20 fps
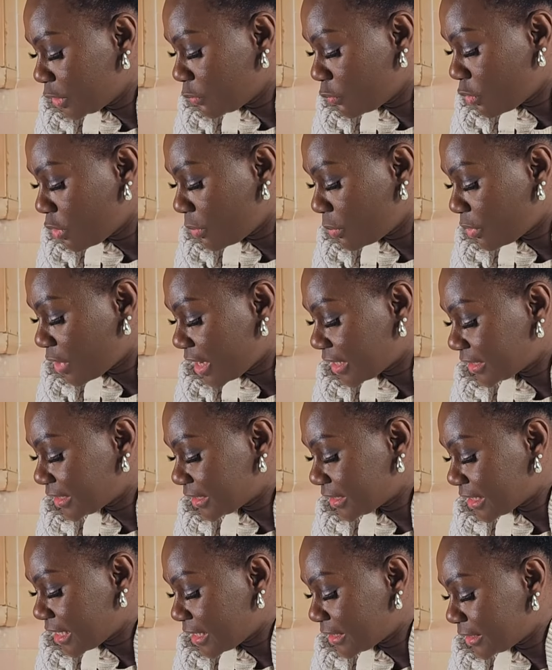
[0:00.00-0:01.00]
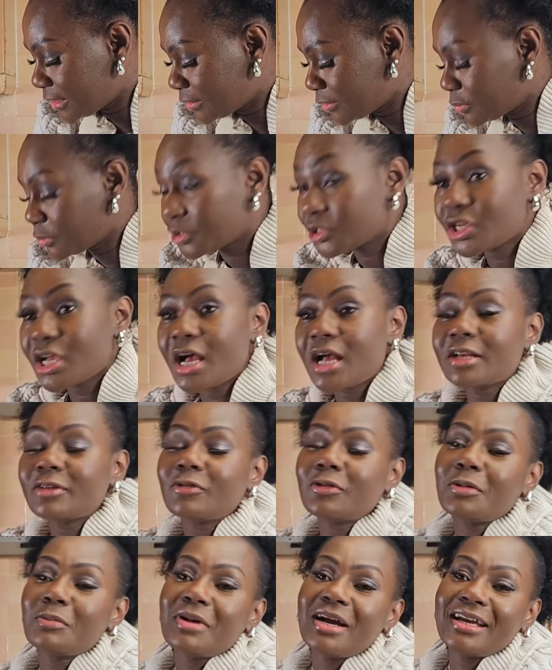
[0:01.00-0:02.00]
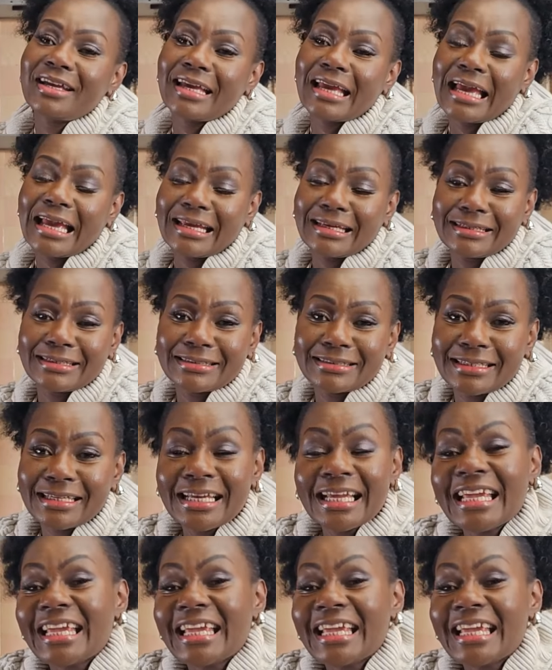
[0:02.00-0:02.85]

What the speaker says: what prices I need to charge for my cakes.